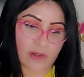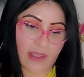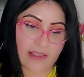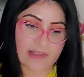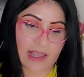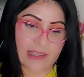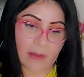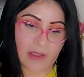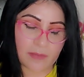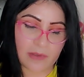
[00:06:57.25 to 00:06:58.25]
It has, I
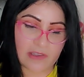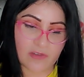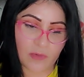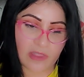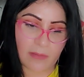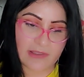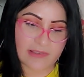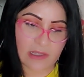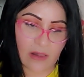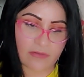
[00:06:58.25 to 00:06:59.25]
am at peace with
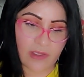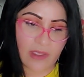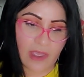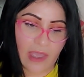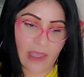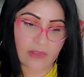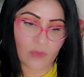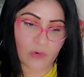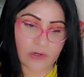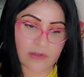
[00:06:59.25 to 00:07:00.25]
myself and the
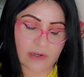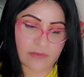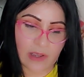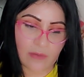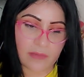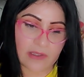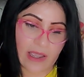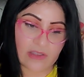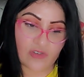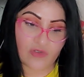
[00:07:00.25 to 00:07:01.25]
world around me.
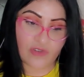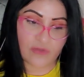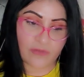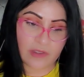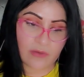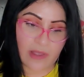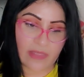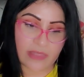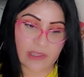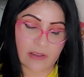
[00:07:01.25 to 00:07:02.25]
I choose feel
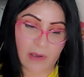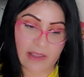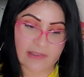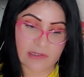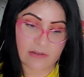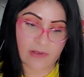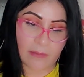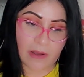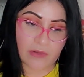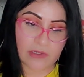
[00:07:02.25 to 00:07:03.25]
and think positive
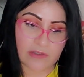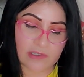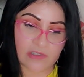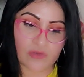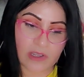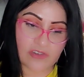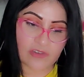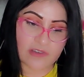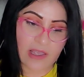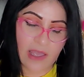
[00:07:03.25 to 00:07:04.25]
about the
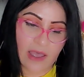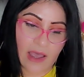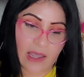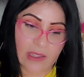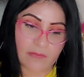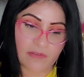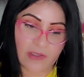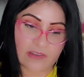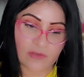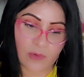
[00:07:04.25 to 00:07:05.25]
situations I am
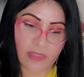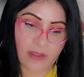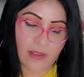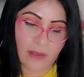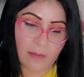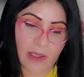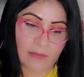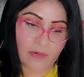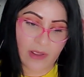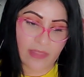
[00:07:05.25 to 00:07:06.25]
faced with. My
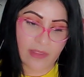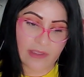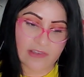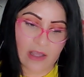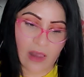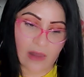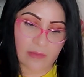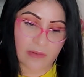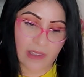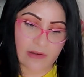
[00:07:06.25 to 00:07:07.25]
breath is
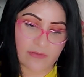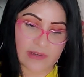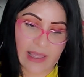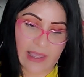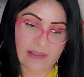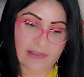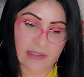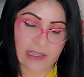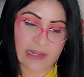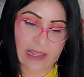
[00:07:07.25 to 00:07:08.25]
calm and relaxed,
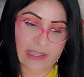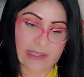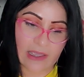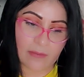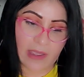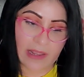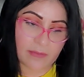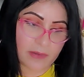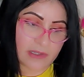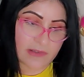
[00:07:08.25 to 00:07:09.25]
and I am at
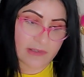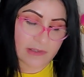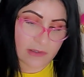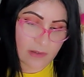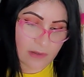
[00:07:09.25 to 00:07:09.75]
peace.